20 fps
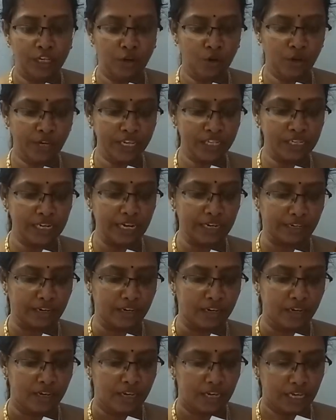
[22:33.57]
Okay,
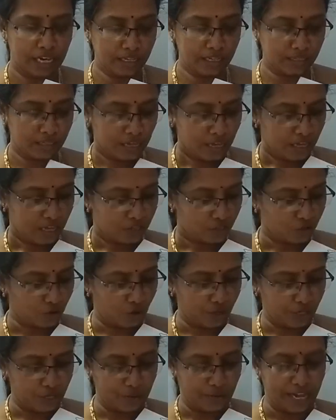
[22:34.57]
children. Yes.
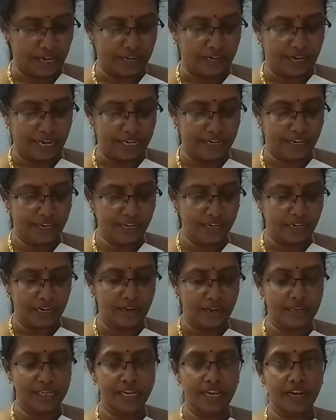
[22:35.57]
So you can write it
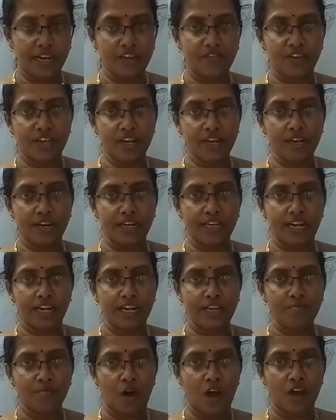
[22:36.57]
clearly, very
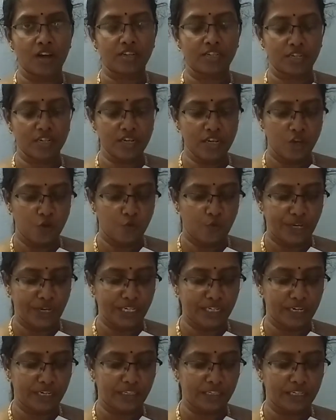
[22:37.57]
clearly marked
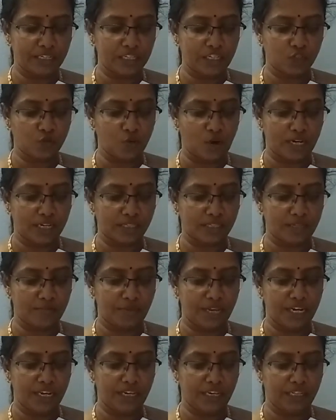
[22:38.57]
winter in the sense, what is the
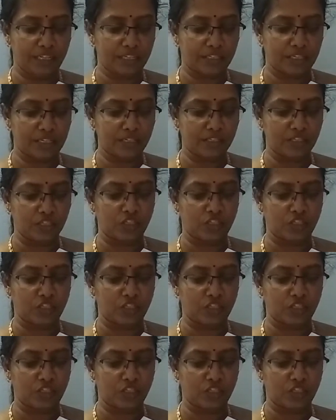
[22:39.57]
meaning in the sense?